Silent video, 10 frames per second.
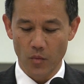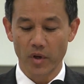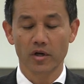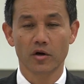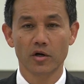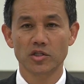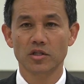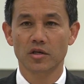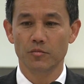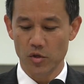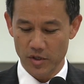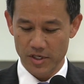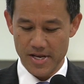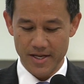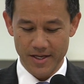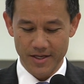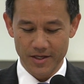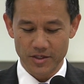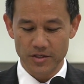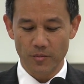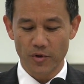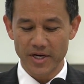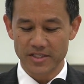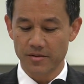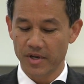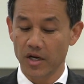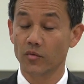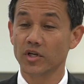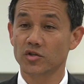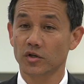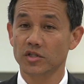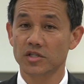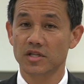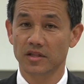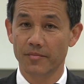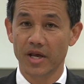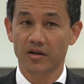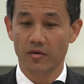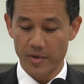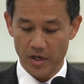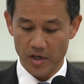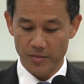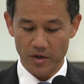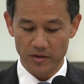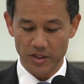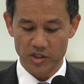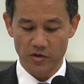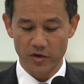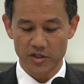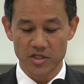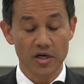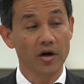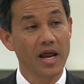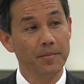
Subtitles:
We encourage the community to embrace the many resources that the Bank of America Merrill Lynch Career Center